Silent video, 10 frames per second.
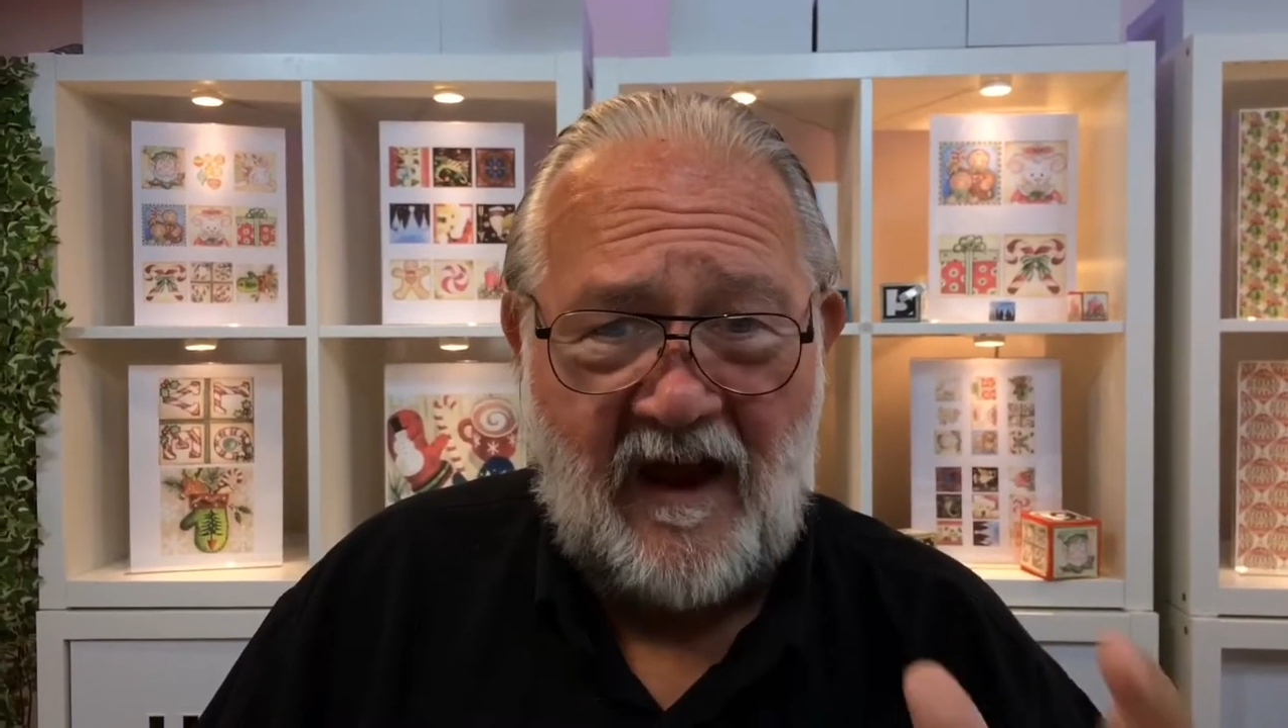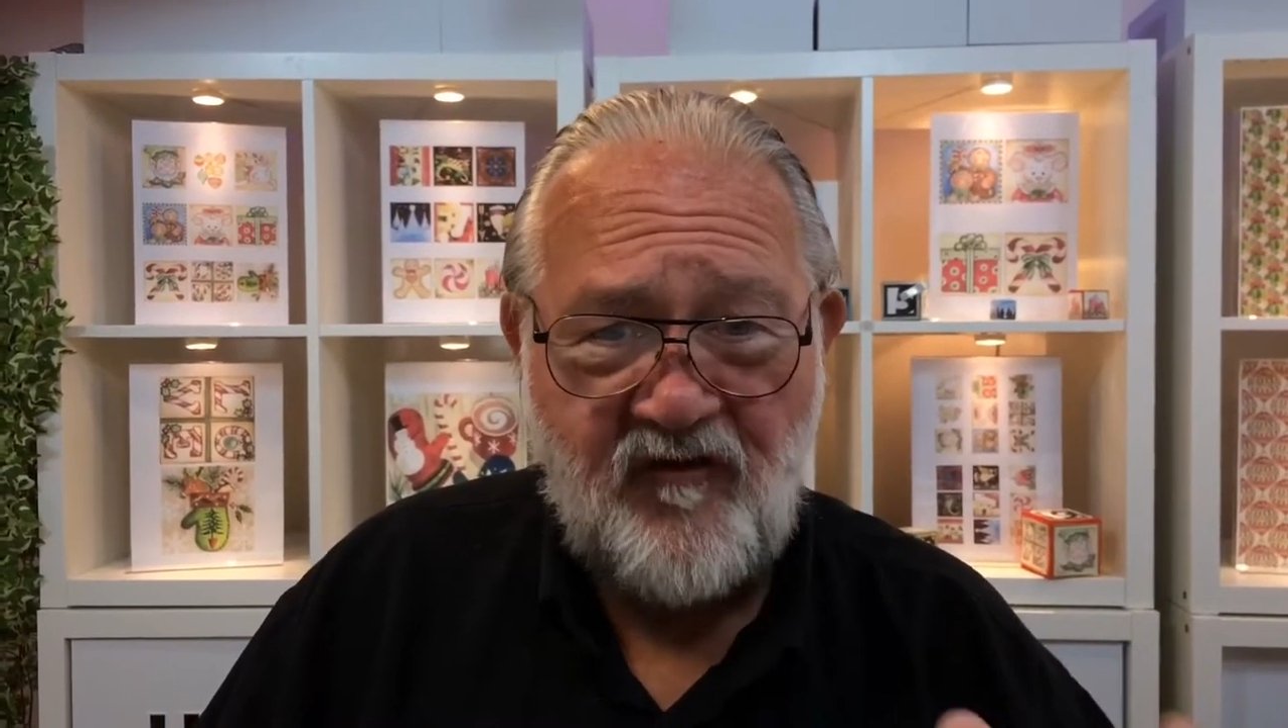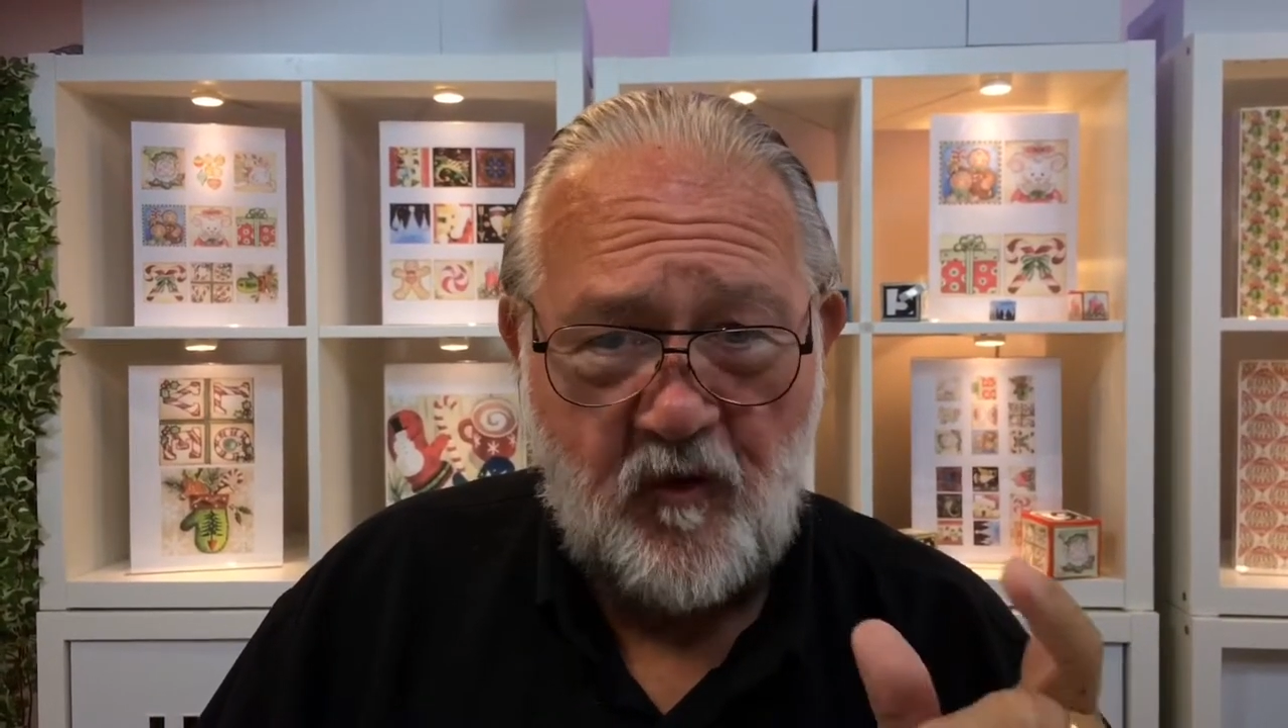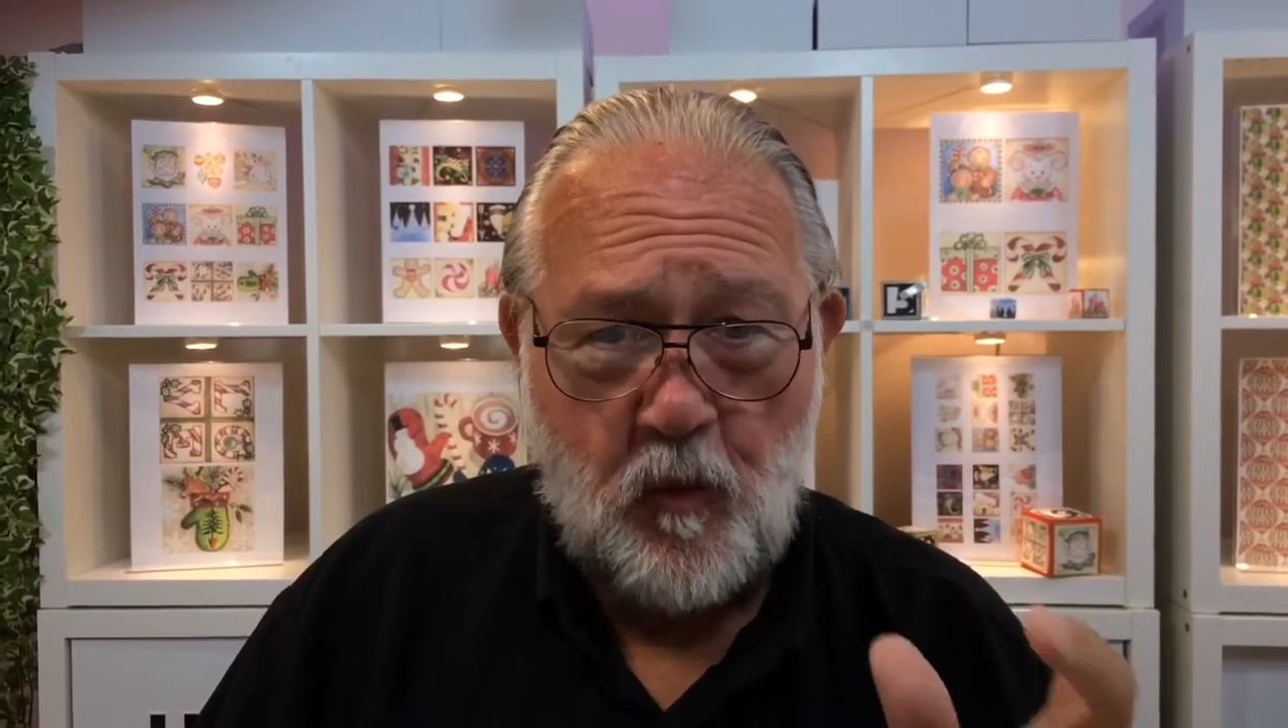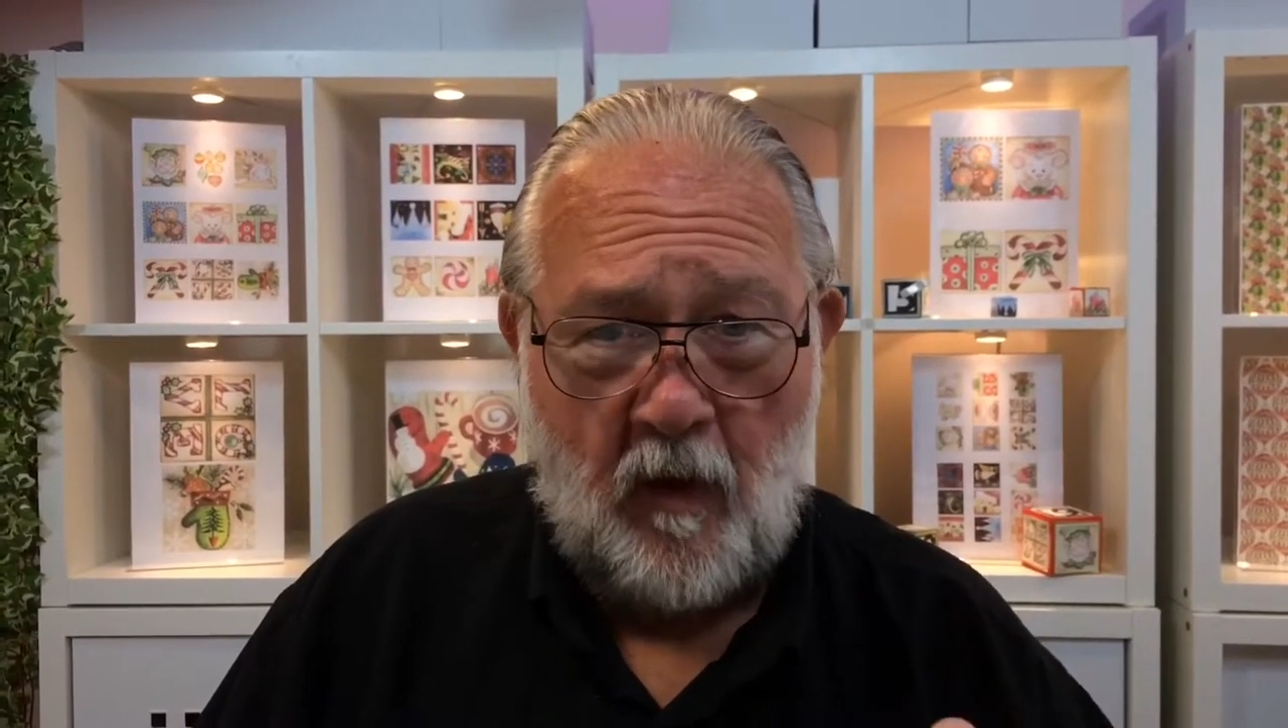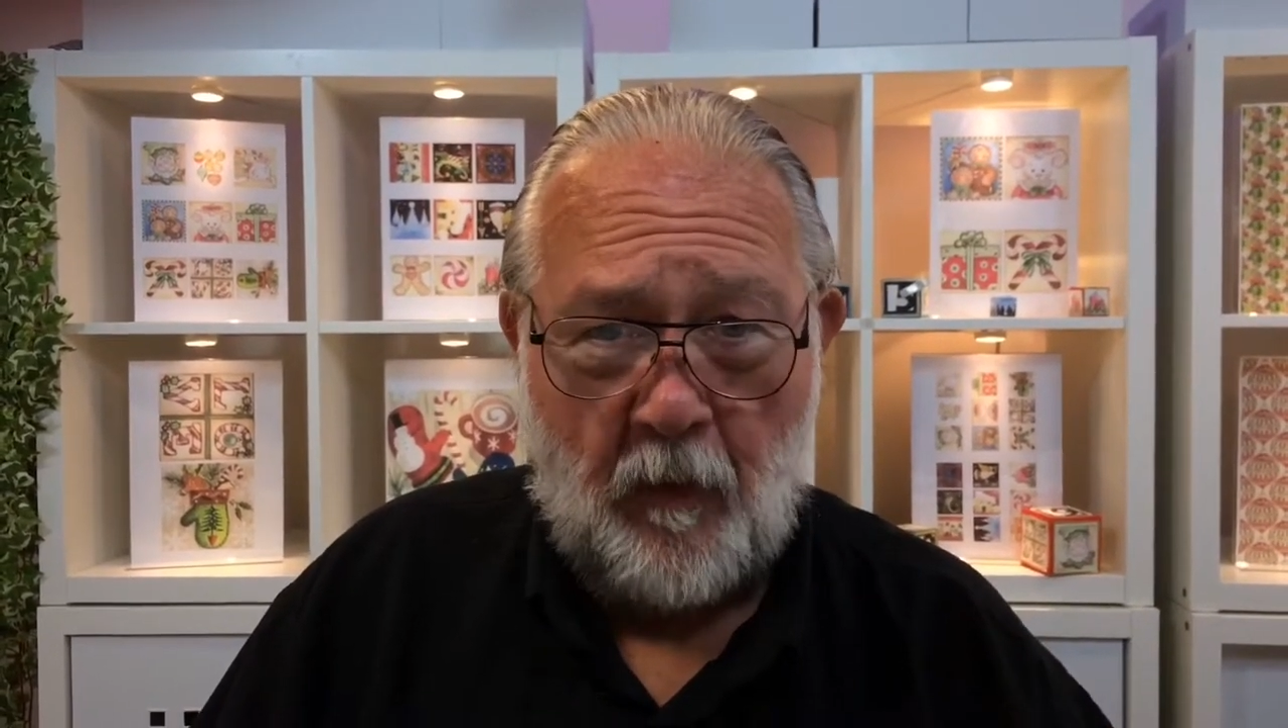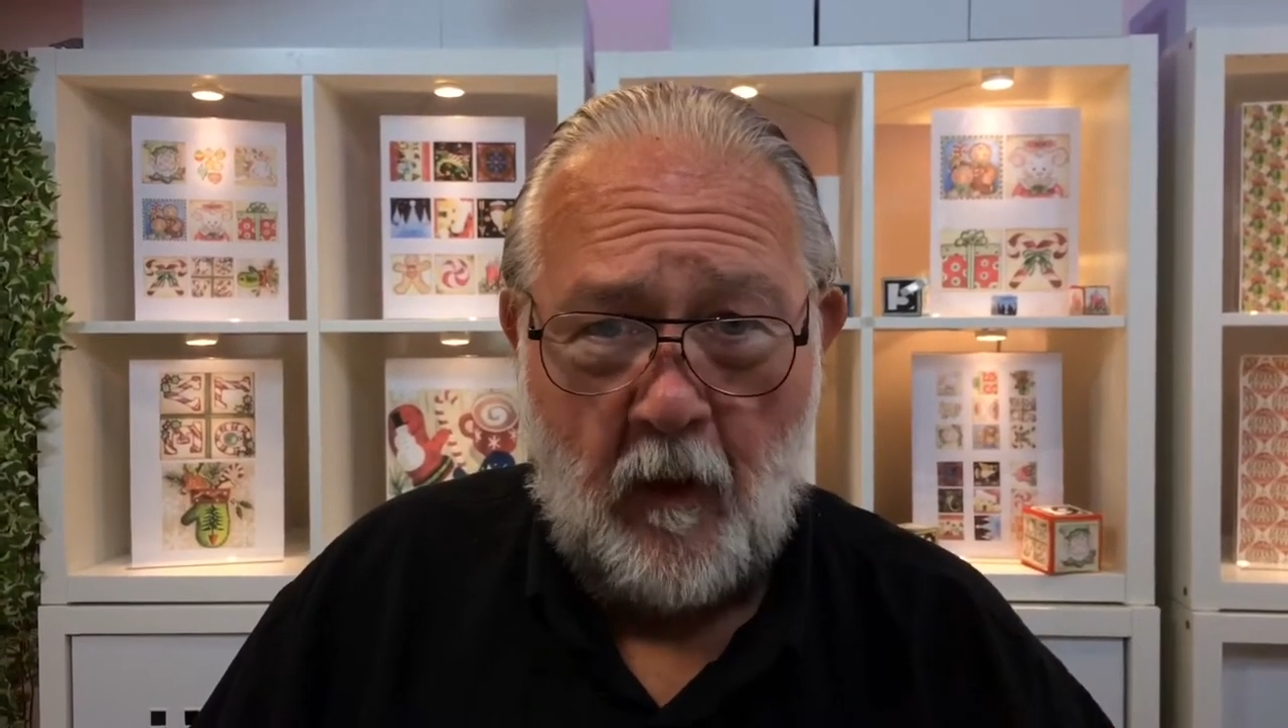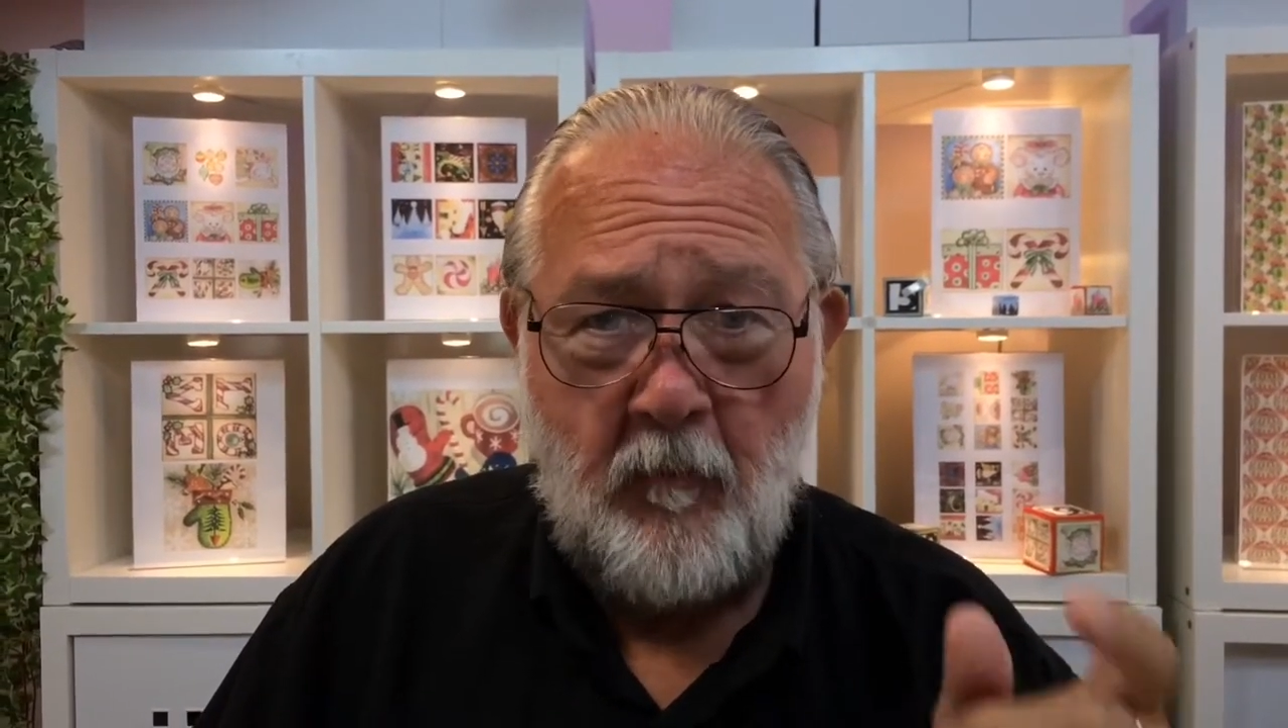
as you want